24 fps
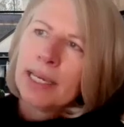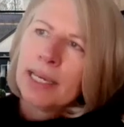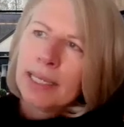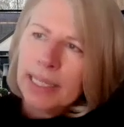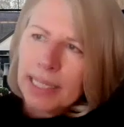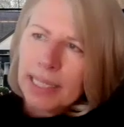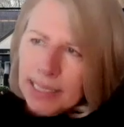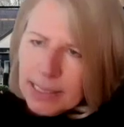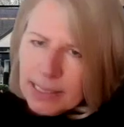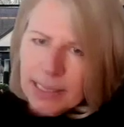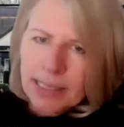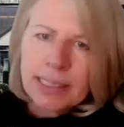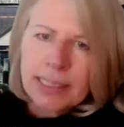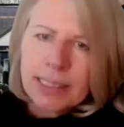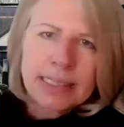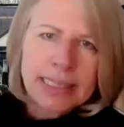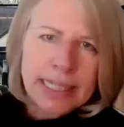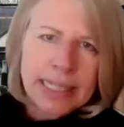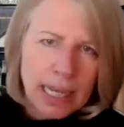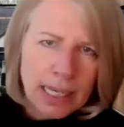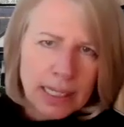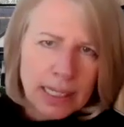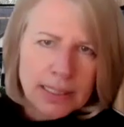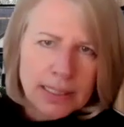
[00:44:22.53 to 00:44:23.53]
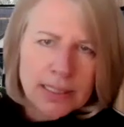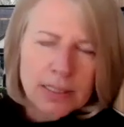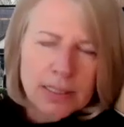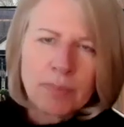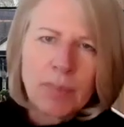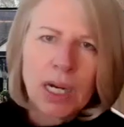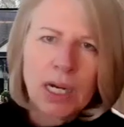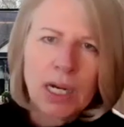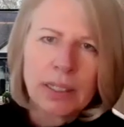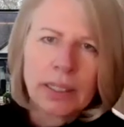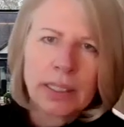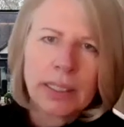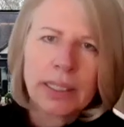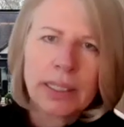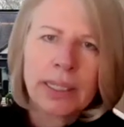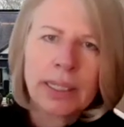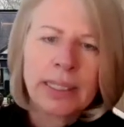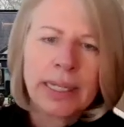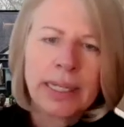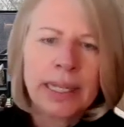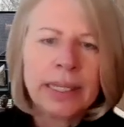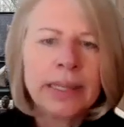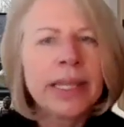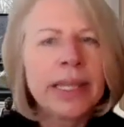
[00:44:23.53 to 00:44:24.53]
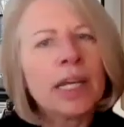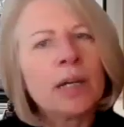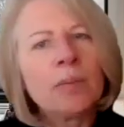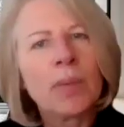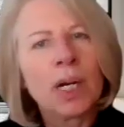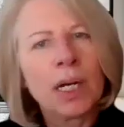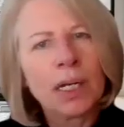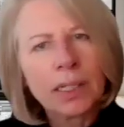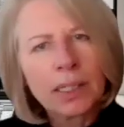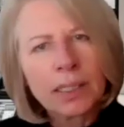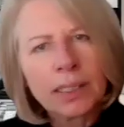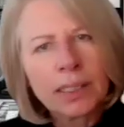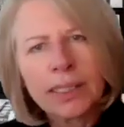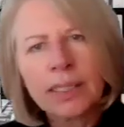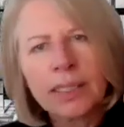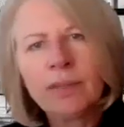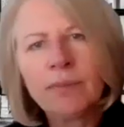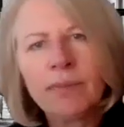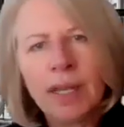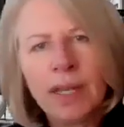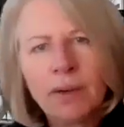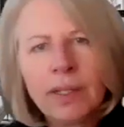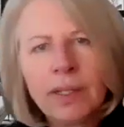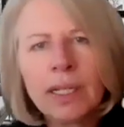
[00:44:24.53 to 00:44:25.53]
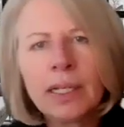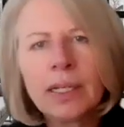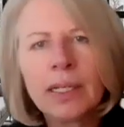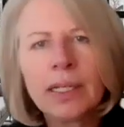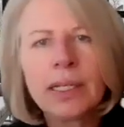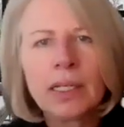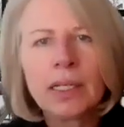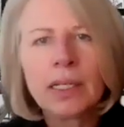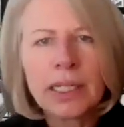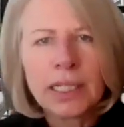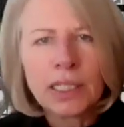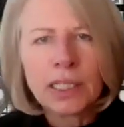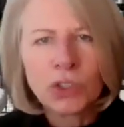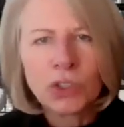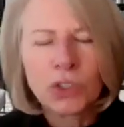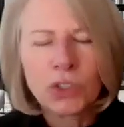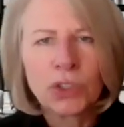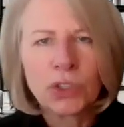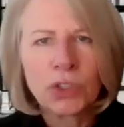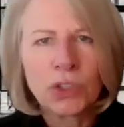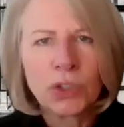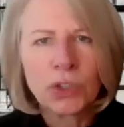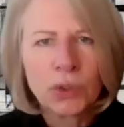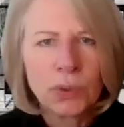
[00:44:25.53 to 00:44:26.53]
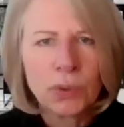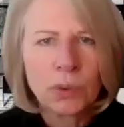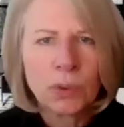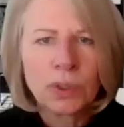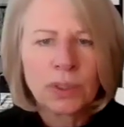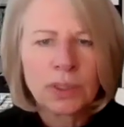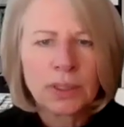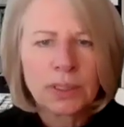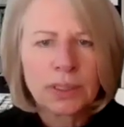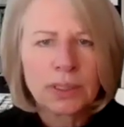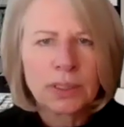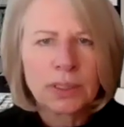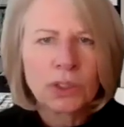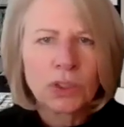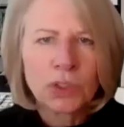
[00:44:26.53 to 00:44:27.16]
He's in the Dallas market, and they're marketing very clearly to